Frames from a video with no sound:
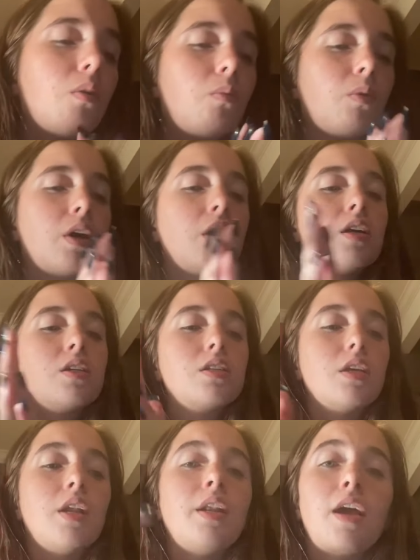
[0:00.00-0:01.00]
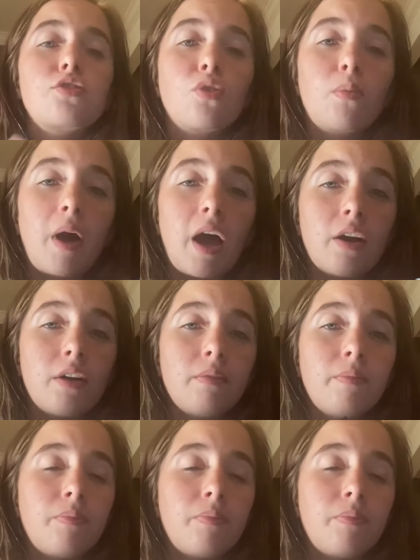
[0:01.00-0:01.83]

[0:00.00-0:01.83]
was a natural pattern.